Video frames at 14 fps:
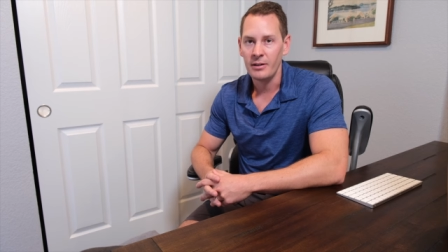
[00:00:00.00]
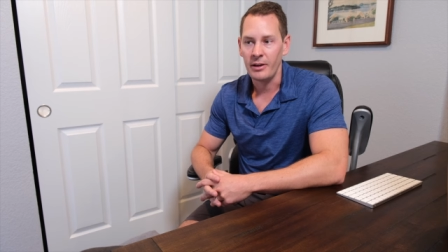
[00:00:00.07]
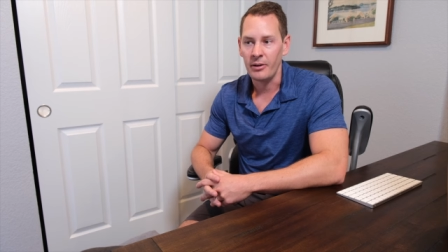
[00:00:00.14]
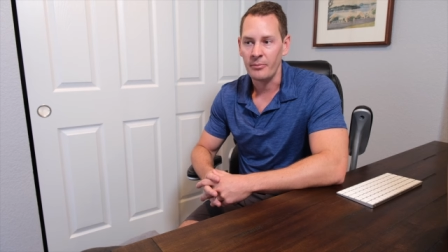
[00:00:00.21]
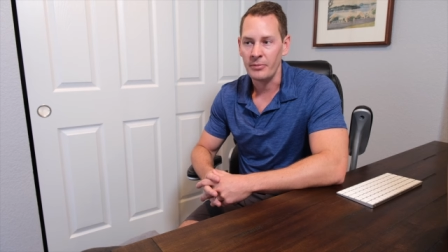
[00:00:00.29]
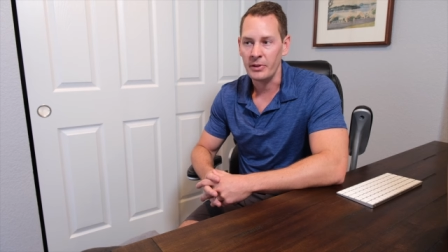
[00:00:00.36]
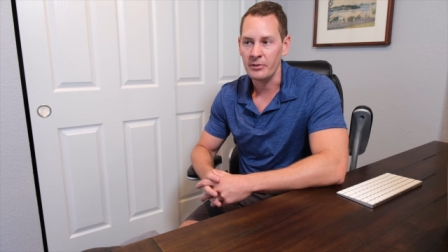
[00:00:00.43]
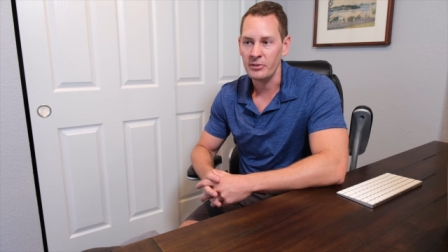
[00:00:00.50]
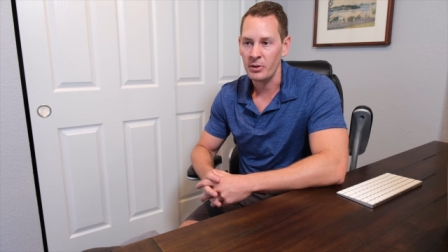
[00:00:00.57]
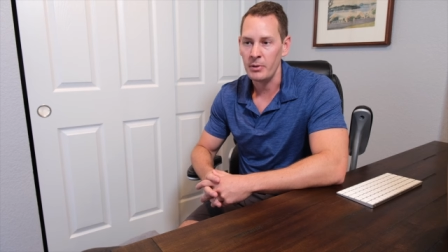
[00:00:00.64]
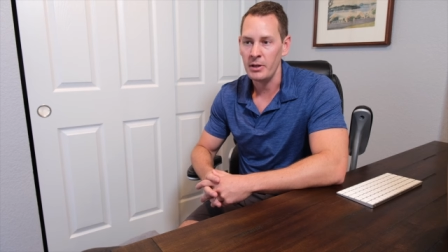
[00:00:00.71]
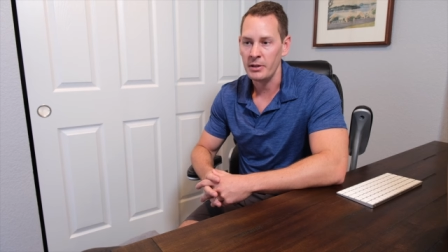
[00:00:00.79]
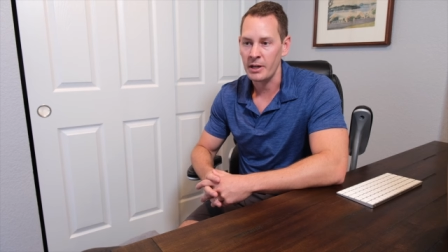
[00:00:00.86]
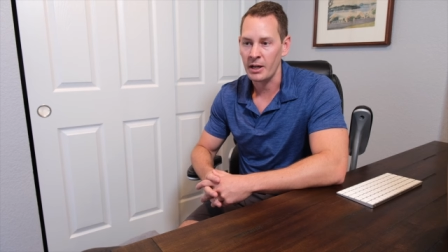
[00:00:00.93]
Um, this to
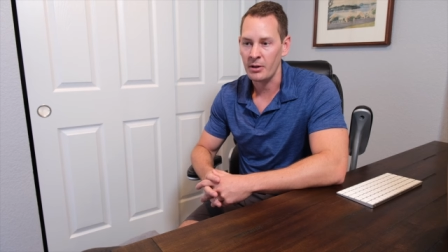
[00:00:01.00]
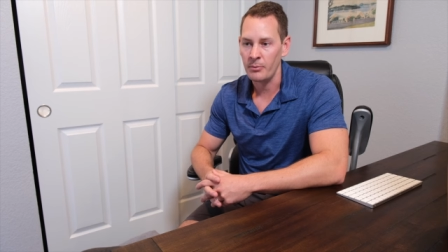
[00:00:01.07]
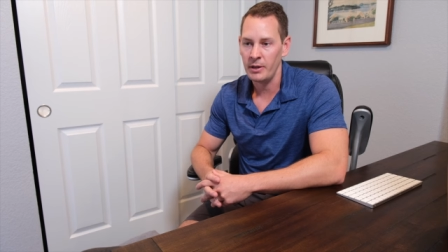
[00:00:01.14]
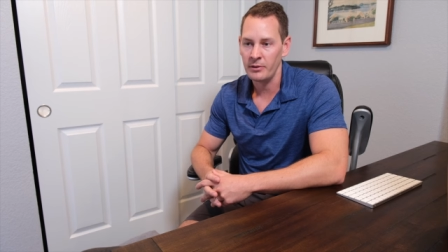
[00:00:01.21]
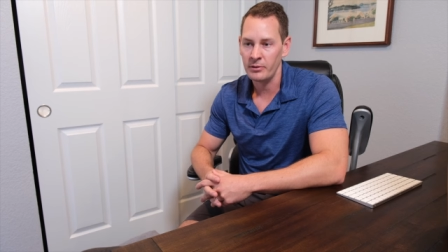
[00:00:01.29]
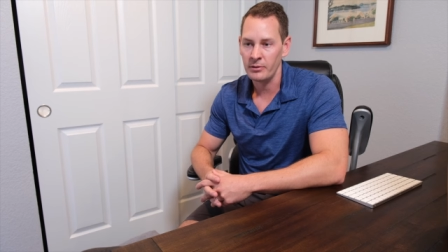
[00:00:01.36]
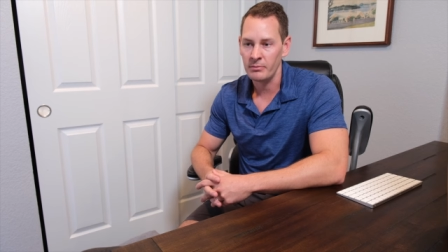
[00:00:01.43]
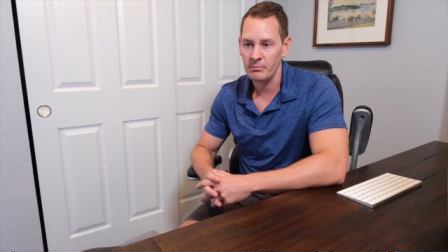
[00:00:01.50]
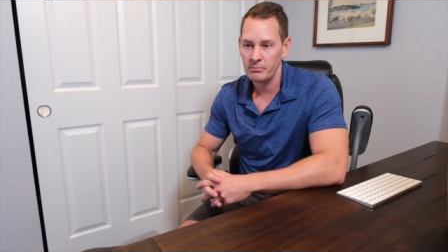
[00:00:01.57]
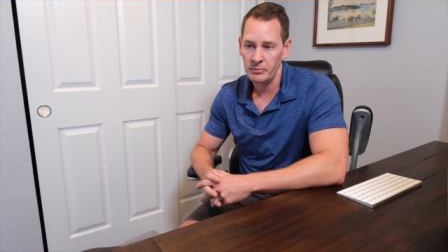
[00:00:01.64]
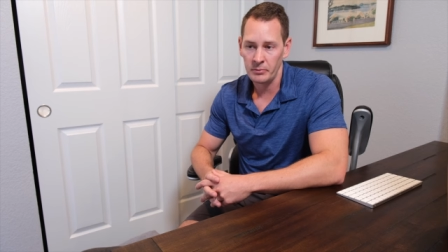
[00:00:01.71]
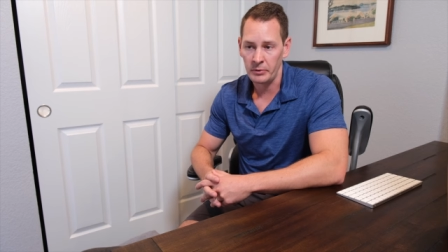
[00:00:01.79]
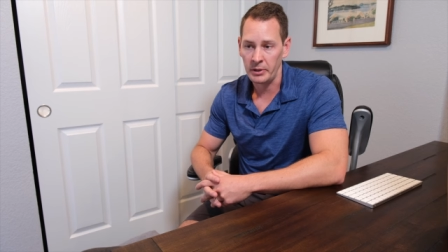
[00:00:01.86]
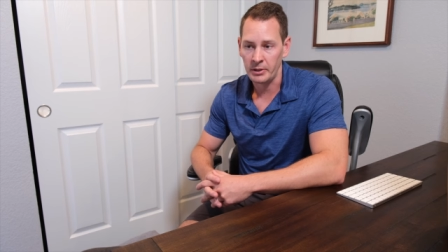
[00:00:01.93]
me kind of makes it
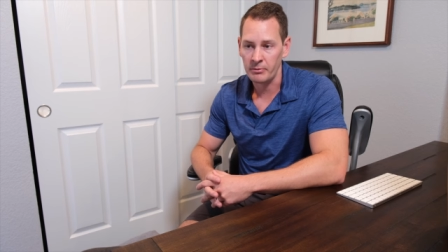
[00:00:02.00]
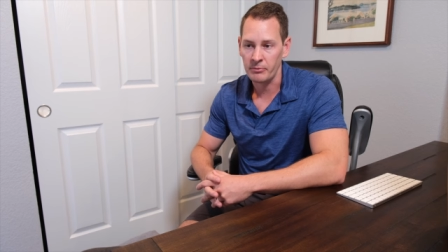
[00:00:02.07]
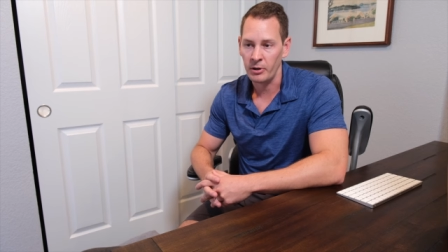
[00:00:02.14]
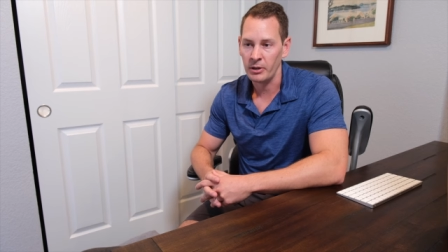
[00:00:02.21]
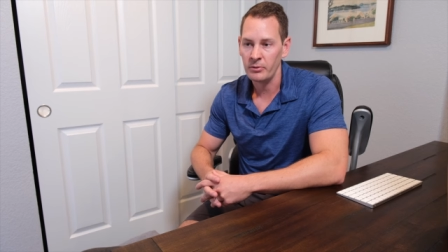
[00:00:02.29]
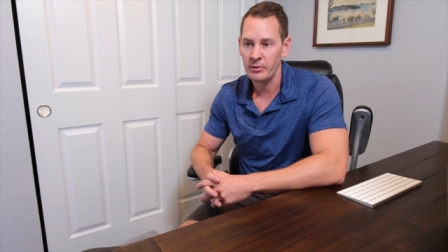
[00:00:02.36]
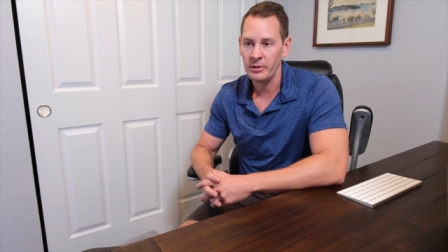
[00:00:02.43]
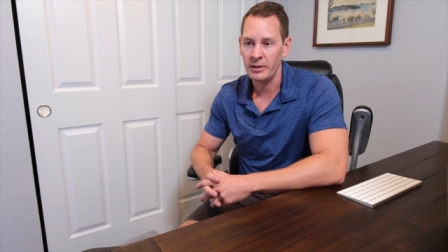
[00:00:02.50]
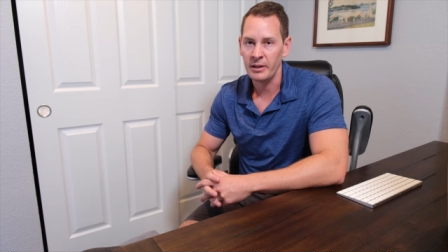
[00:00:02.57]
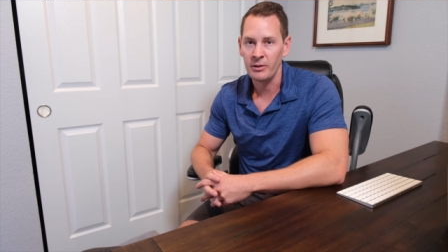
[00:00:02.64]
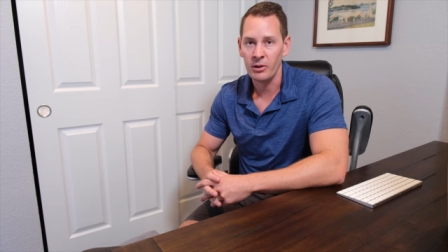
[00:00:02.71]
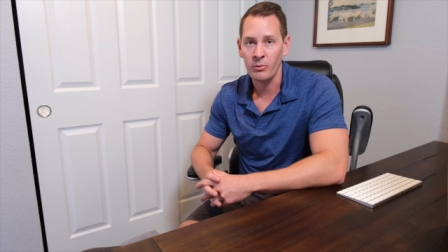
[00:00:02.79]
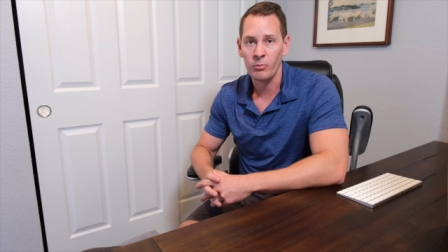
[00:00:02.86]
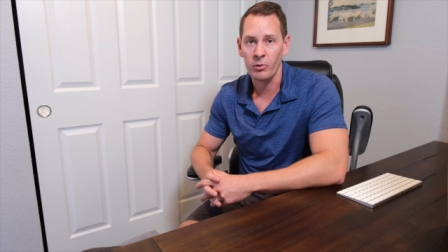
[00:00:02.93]
like frankly
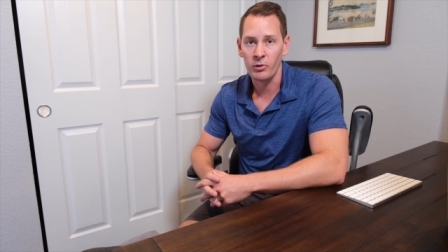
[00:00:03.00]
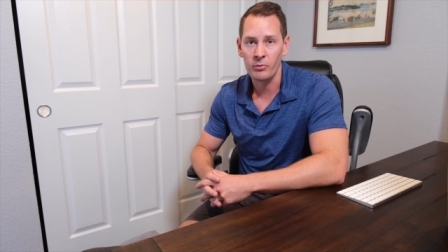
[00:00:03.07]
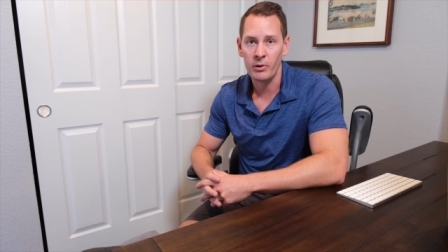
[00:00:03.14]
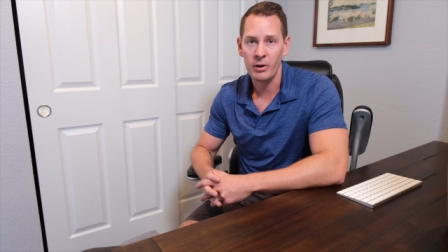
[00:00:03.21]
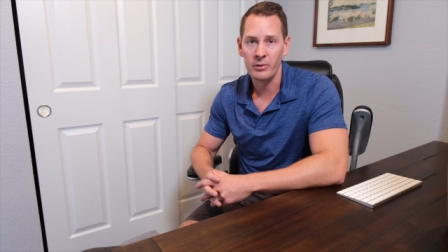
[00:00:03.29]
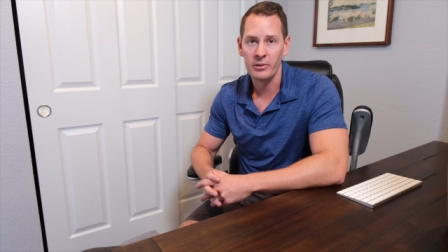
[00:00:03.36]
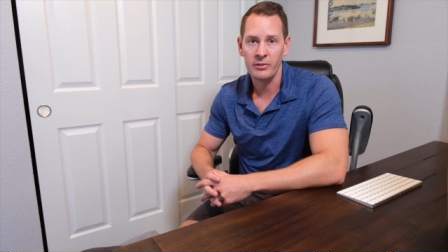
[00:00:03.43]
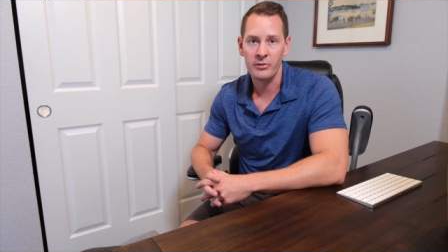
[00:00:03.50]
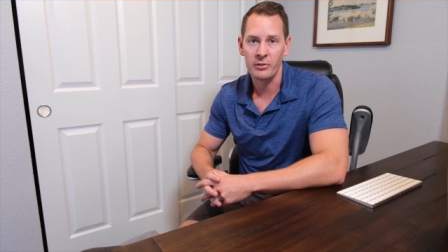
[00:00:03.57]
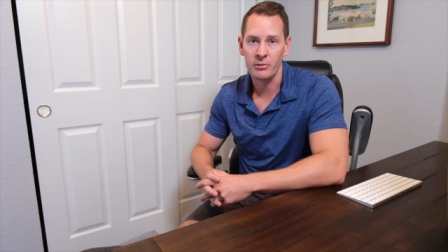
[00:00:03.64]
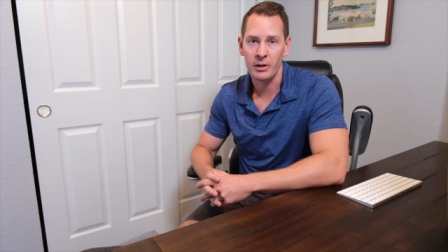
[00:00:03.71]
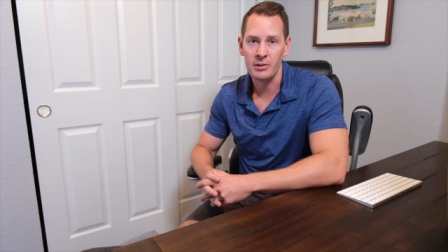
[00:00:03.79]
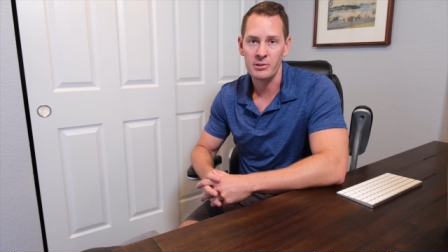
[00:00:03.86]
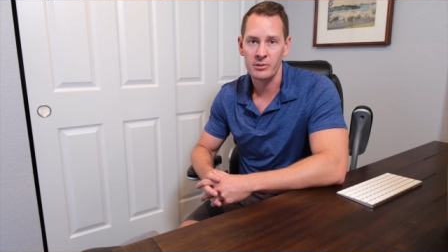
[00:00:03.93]
a, a, worthwhile
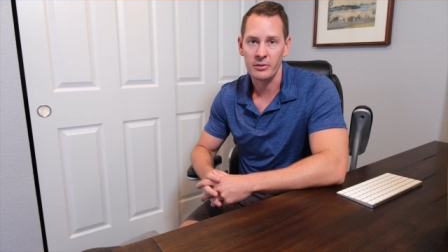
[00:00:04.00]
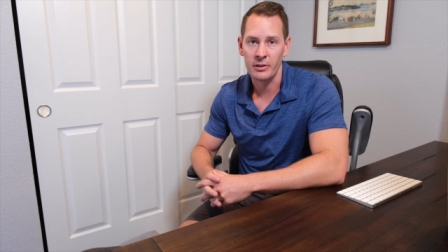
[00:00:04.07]
consideration.